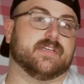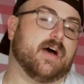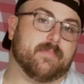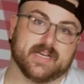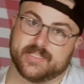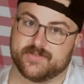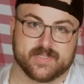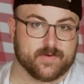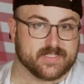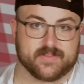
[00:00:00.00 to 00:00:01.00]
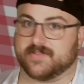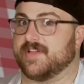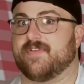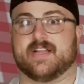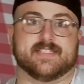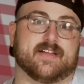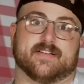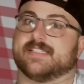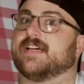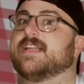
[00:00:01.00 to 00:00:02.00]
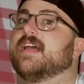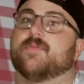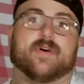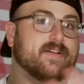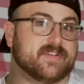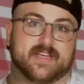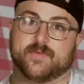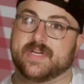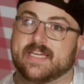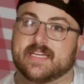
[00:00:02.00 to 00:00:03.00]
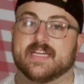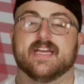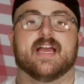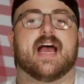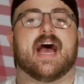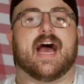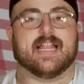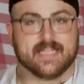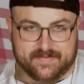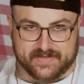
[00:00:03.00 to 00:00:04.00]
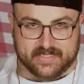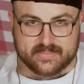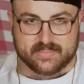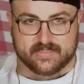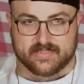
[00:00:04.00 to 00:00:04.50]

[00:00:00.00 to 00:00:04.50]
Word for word: on Monday, Tuesday, Wednesday, Thursday, Friday, Saturday, Sunday, whatever day of the week. I love it.